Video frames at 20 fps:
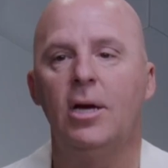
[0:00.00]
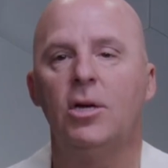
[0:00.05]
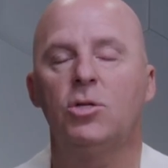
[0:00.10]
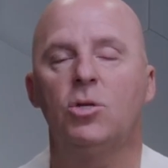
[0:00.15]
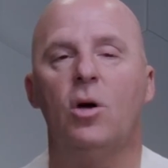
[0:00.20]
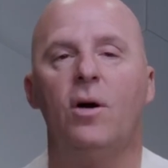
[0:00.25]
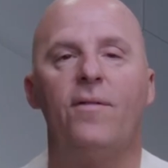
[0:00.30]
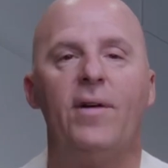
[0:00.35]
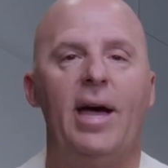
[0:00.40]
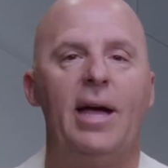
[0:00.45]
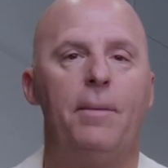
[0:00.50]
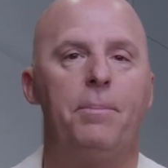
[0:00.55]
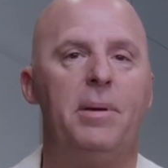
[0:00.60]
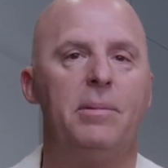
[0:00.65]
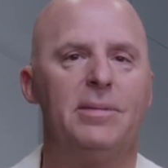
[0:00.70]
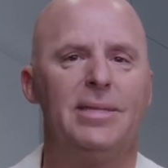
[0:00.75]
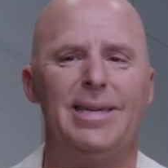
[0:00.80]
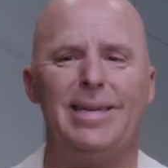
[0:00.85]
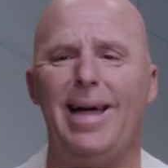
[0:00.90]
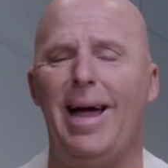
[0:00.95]
So if I have
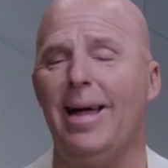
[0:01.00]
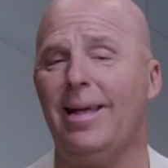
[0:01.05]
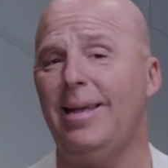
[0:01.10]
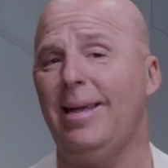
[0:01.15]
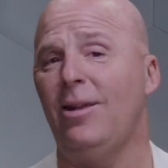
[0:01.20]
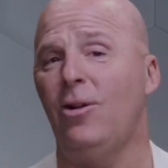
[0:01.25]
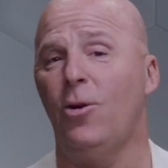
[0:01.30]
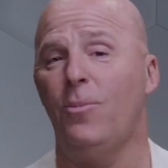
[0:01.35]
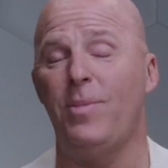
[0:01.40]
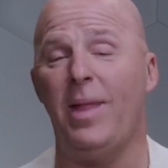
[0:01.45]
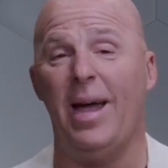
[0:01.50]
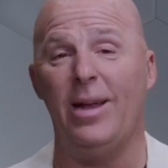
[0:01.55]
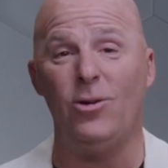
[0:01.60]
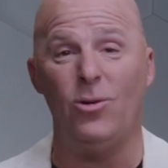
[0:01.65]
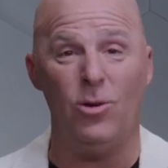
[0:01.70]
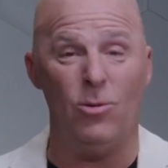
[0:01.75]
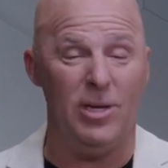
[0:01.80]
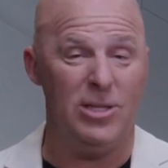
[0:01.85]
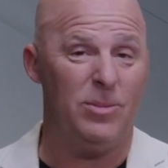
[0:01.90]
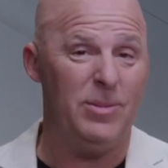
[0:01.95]
people say, Doc, you know, I
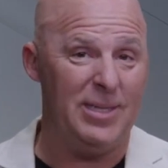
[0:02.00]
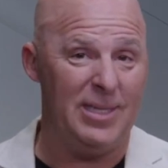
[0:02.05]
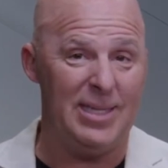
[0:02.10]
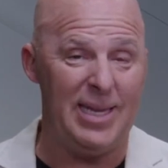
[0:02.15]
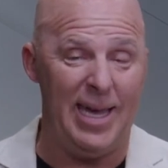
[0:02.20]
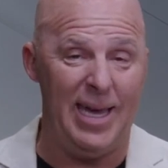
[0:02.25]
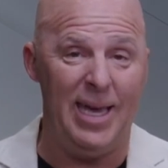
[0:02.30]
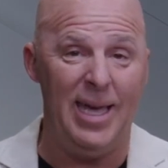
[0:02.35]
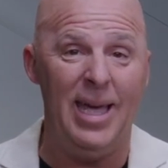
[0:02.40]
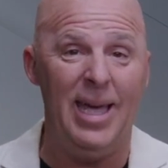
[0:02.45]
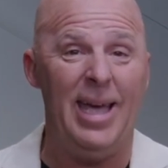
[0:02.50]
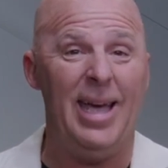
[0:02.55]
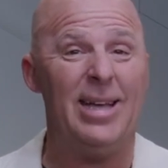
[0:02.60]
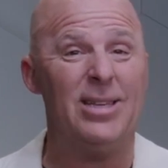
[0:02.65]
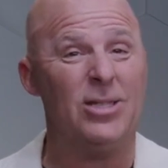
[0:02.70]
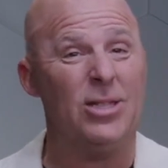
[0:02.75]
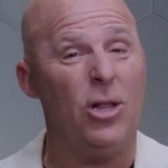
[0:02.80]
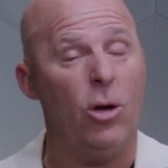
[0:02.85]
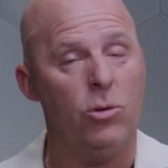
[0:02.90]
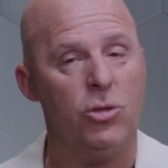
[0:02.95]
know you want me to stay
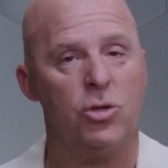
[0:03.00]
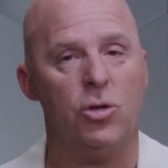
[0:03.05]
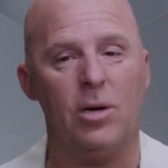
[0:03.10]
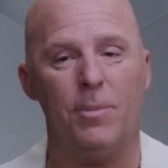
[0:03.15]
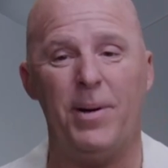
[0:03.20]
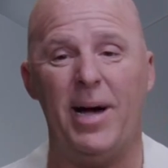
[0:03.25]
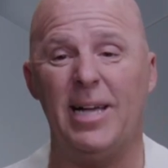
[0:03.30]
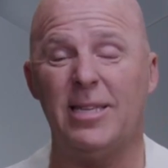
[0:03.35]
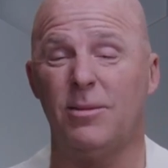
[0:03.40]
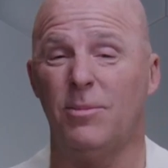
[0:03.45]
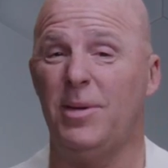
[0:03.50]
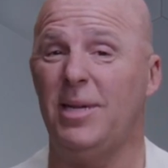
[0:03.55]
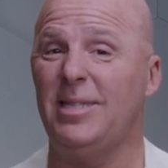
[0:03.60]
as low as sugar possible,